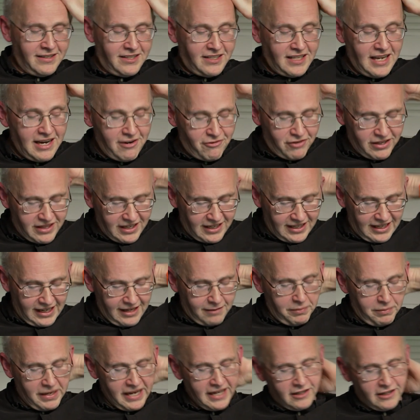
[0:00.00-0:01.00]
theory, the
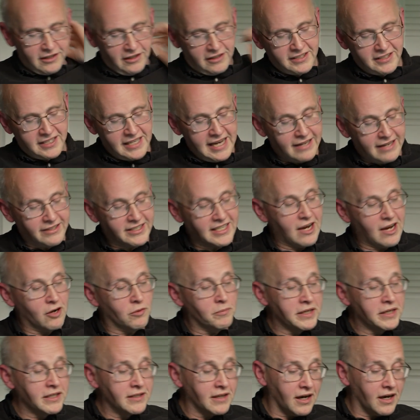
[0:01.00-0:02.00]
clickbait gods now tell
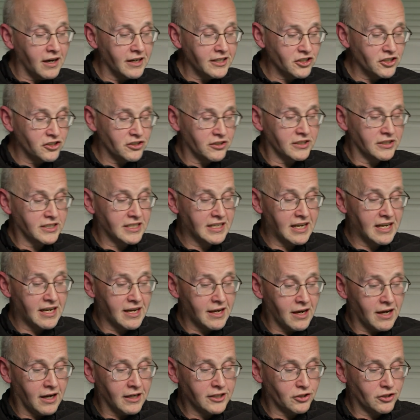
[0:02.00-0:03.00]
me that I
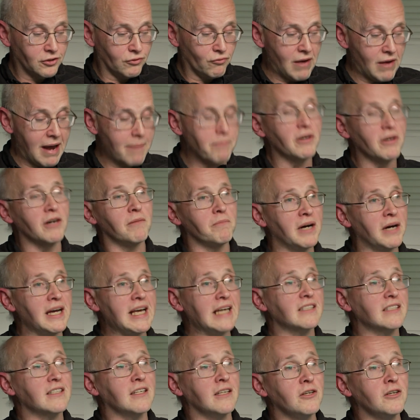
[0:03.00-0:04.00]
should wrap up by
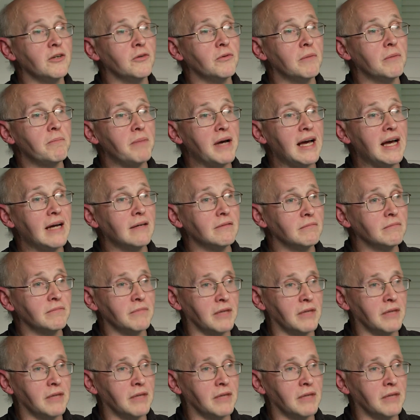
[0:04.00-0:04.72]
asking you about